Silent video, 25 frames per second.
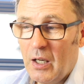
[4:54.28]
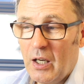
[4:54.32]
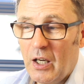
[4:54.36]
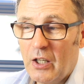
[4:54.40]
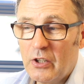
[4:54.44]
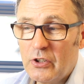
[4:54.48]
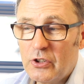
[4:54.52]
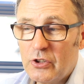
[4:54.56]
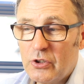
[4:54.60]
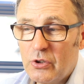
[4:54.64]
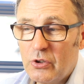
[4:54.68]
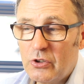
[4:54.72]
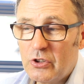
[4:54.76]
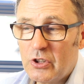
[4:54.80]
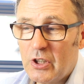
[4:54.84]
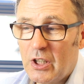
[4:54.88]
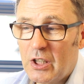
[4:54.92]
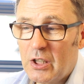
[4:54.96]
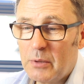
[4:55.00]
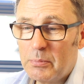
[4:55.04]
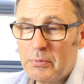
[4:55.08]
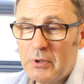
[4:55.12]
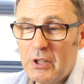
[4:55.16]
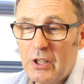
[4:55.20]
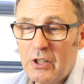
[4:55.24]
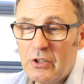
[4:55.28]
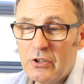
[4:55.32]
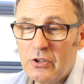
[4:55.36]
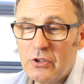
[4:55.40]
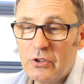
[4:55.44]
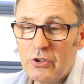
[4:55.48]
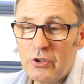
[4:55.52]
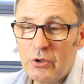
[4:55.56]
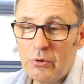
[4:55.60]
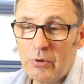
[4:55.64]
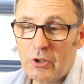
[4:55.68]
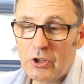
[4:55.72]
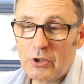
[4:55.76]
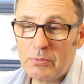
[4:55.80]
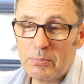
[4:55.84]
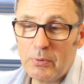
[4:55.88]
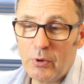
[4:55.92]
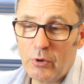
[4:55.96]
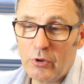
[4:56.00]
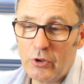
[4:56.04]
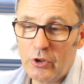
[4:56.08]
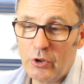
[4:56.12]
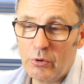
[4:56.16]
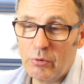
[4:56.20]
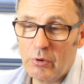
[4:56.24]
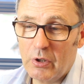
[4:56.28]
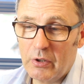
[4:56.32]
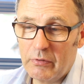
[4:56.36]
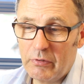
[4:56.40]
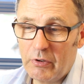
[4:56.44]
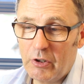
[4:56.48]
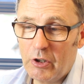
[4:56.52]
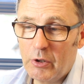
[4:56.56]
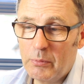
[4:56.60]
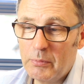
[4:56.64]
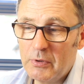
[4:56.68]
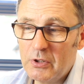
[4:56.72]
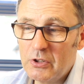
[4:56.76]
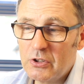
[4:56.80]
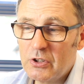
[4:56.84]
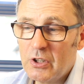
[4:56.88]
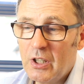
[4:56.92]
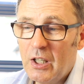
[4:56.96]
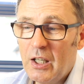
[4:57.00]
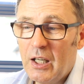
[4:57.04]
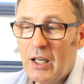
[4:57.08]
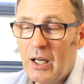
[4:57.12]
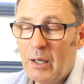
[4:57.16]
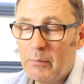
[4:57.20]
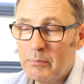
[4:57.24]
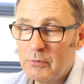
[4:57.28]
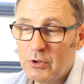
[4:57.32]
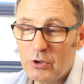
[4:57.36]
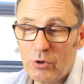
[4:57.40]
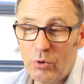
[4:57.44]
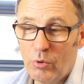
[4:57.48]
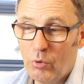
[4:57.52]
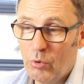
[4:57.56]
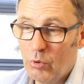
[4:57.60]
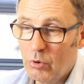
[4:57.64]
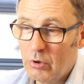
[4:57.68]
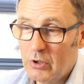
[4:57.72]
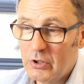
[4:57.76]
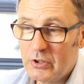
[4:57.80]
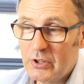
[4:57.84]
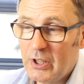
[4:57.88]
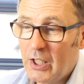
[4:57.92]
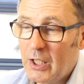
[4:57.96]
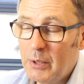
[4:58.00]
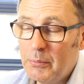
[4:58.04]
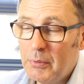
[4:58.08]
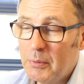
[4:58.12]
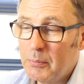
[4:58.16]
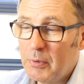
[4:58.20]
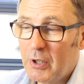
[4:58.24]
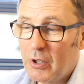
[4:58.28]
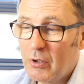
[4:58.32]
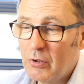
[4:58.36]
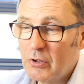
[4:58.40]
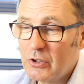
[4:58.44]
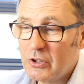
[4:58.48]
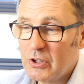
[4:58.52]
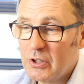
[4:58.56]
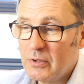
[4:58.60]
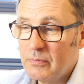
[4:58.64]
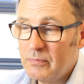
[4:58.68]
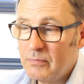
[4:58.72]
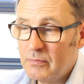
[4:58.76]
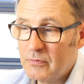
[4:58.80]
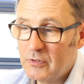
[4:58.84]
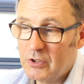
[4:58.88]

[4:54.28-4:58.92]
And such adaptation to exploit new environments happens all the time in biology.